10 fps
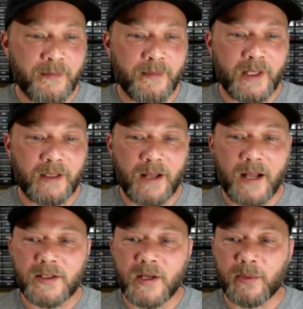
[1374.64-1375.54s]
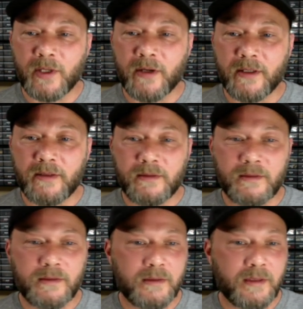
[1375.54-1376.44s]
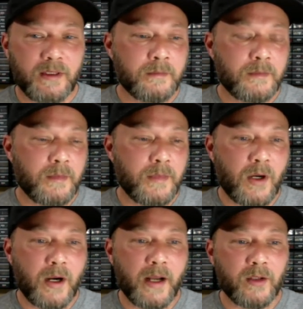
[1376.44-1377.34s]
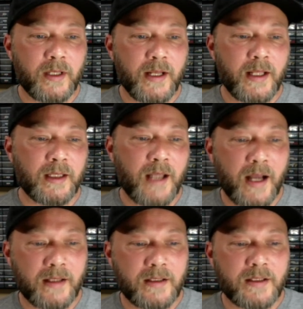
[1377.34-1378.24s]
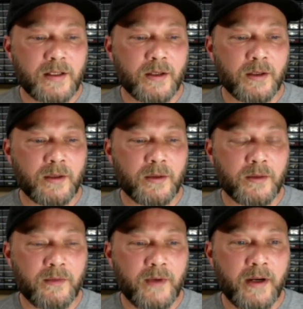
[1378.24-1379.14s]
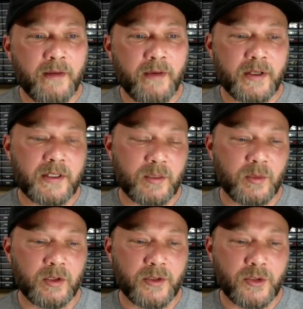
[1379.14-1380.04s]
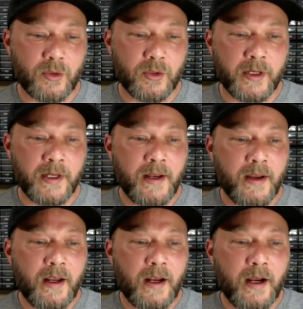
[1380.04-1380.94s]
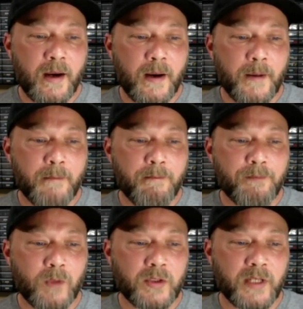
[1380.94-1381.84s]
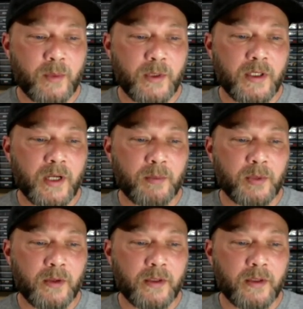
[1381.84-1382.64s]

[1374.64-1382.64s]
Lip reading: Lots uploaded. Alright, looking at lots. So very, very similar story. Looks like we uploaded